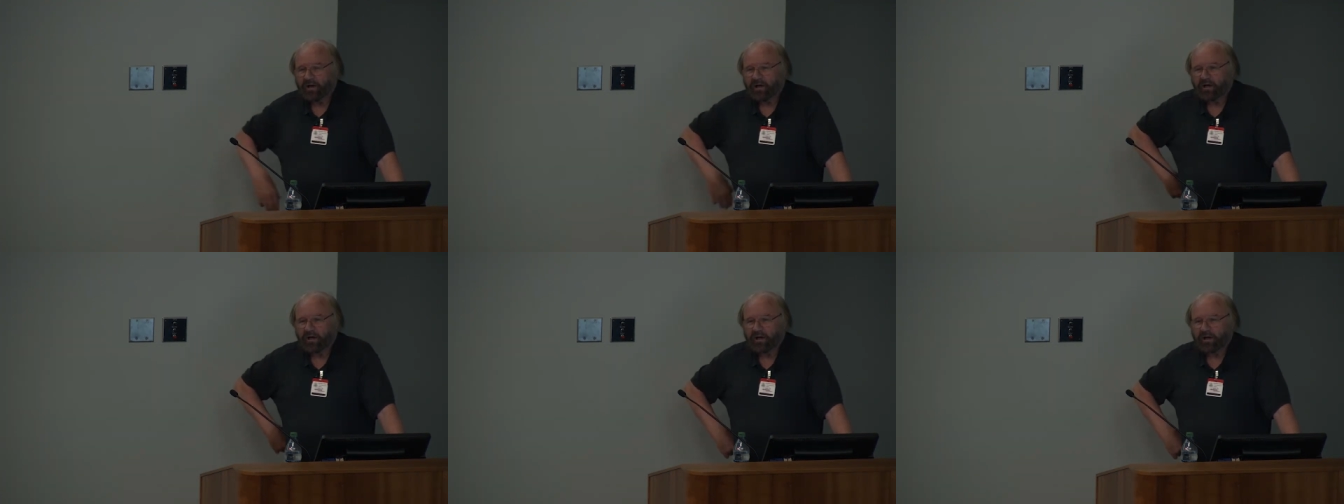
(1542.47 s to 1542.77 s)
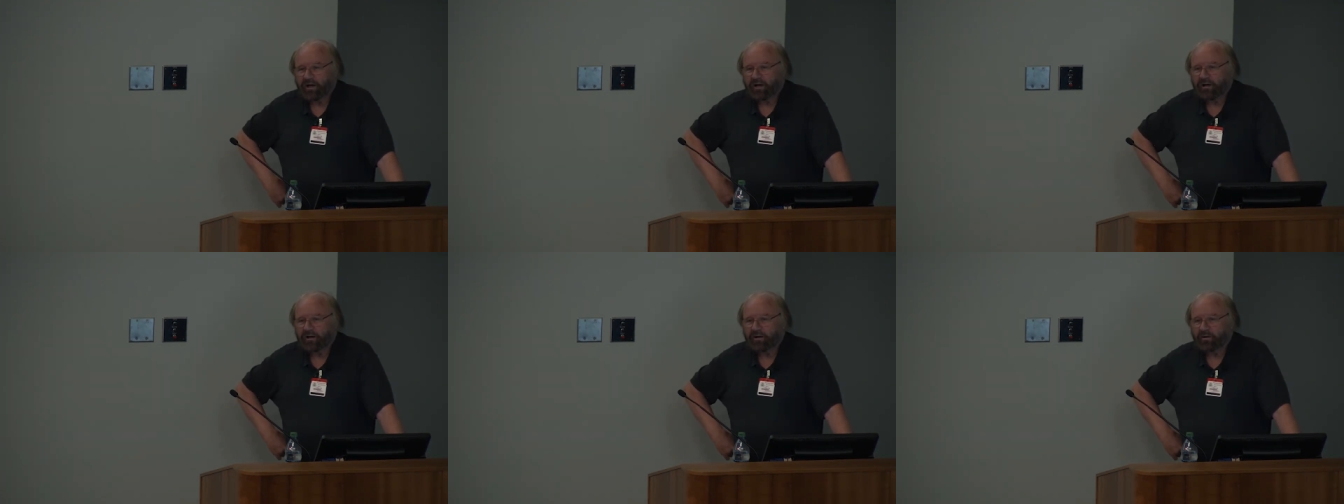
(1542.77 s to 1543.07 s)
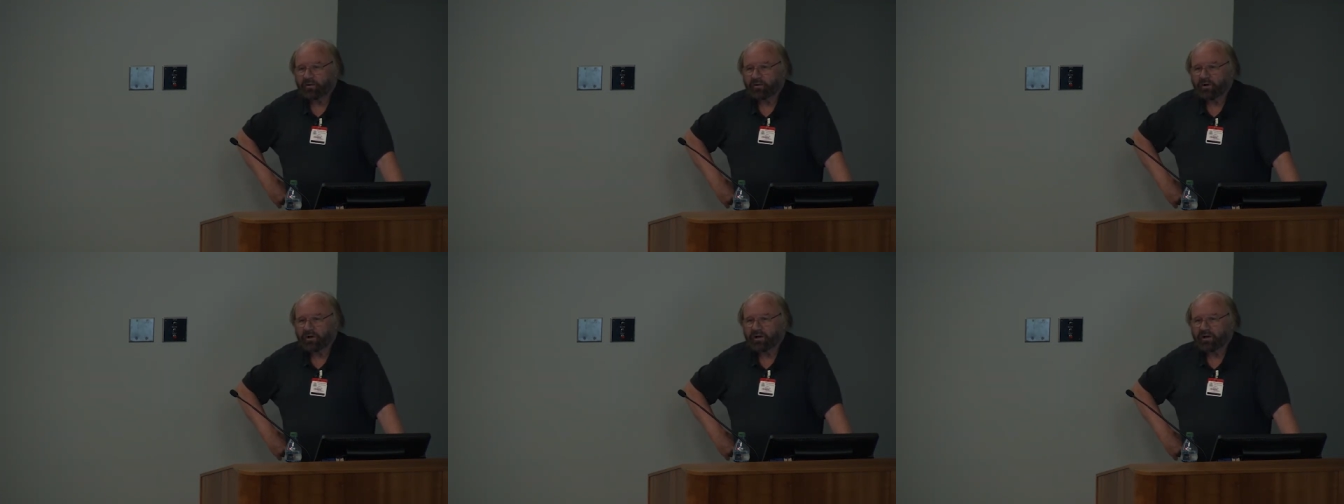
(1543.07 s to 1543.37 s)
uh,
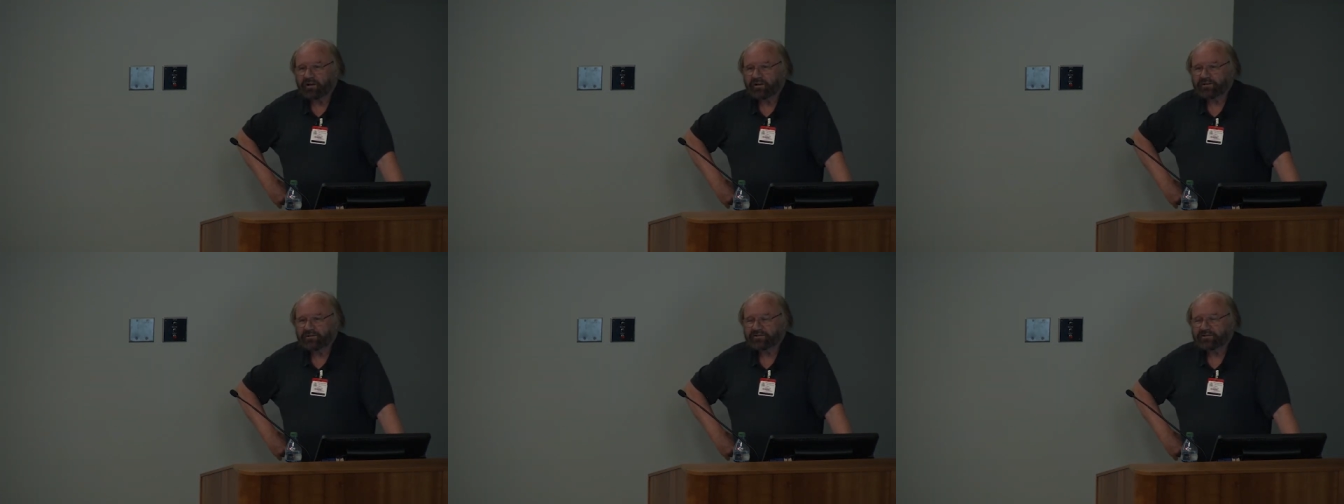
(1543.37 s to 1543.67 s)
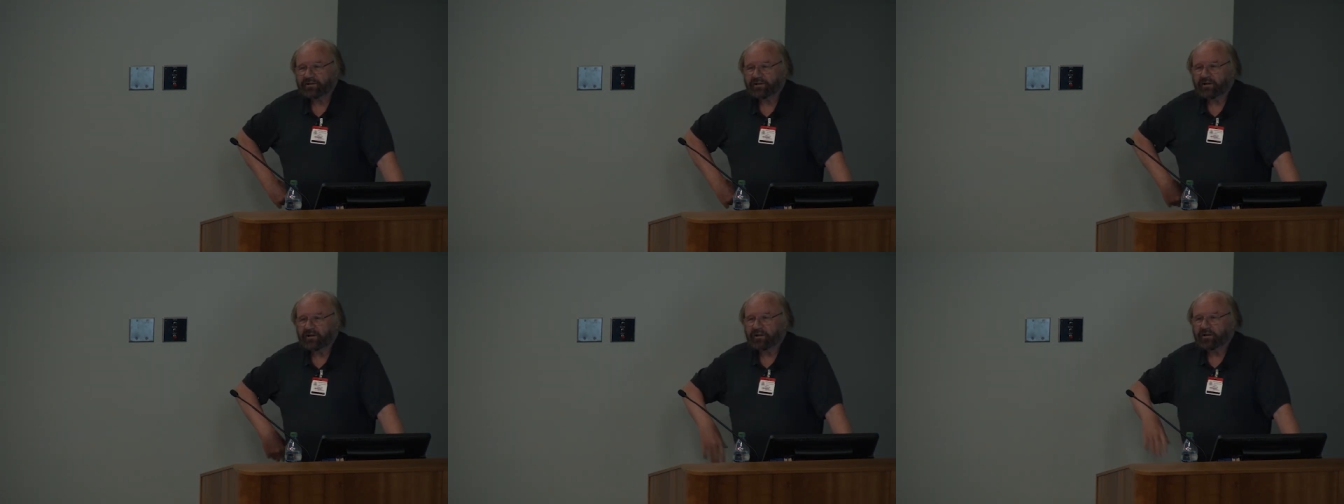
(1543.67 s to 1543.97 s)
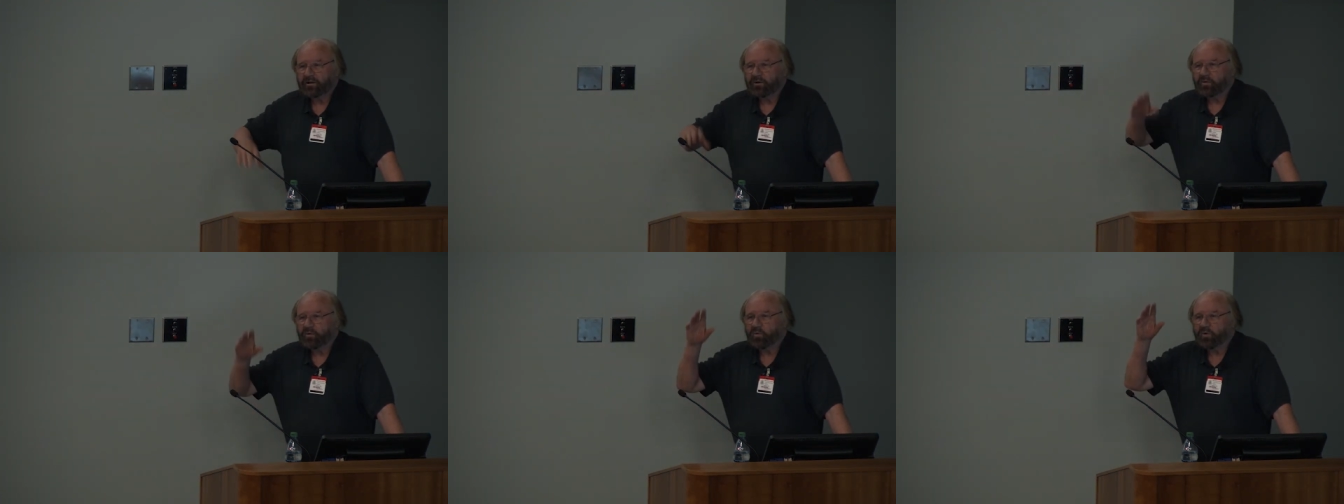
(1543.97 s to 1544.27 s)
is
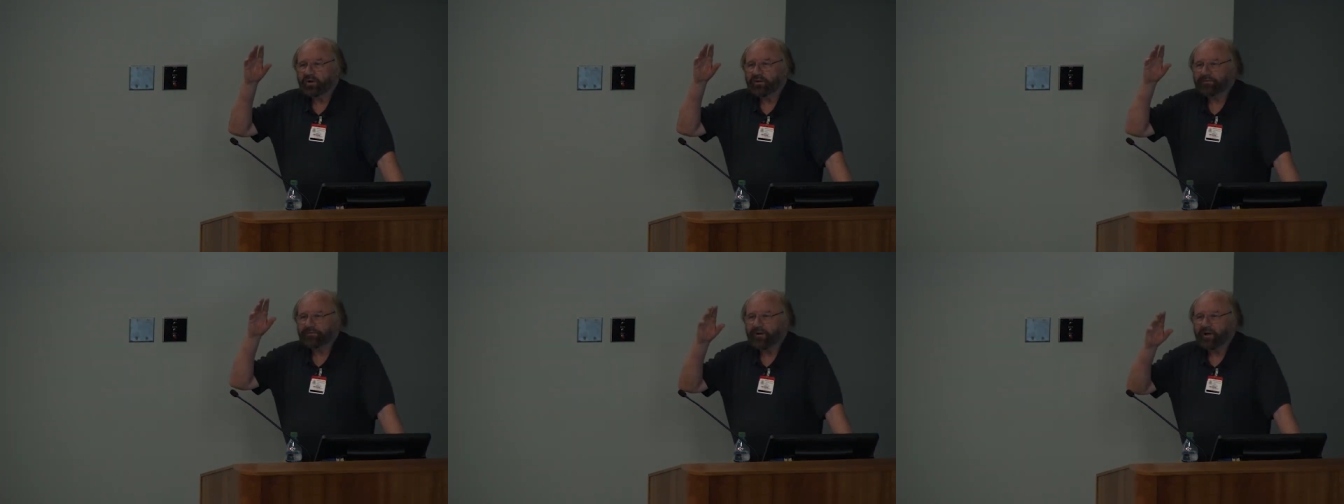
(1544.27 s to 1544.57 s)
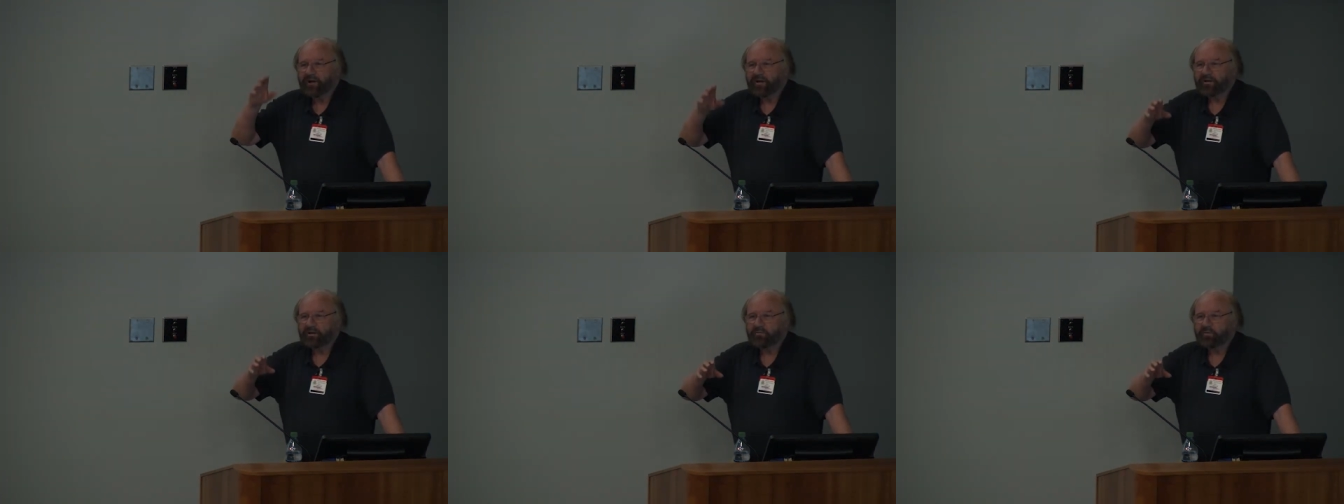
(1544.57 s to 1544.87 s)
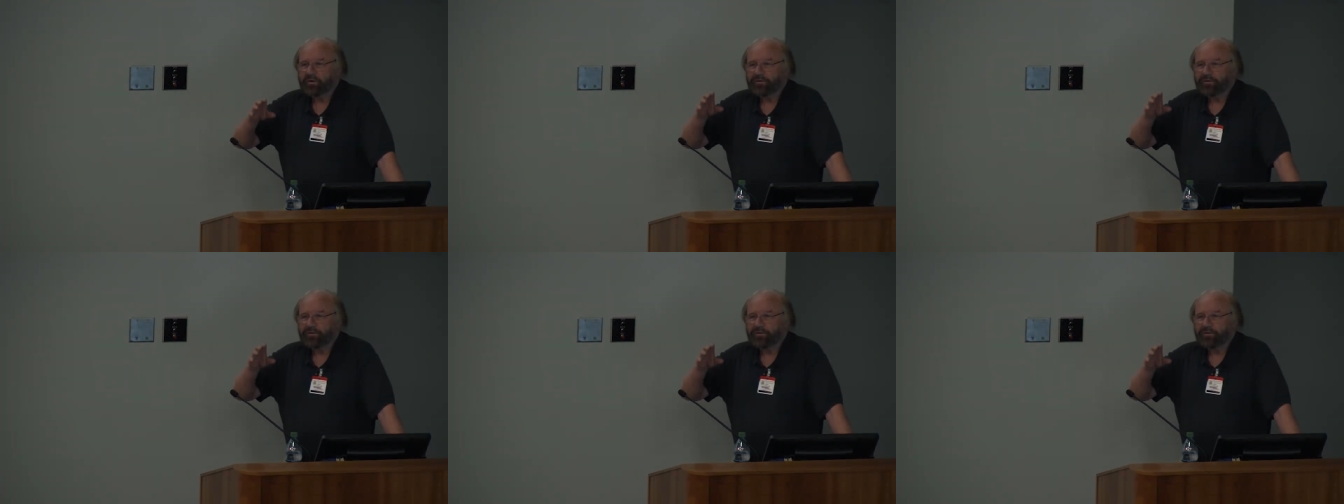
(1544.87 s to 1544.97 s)
we find,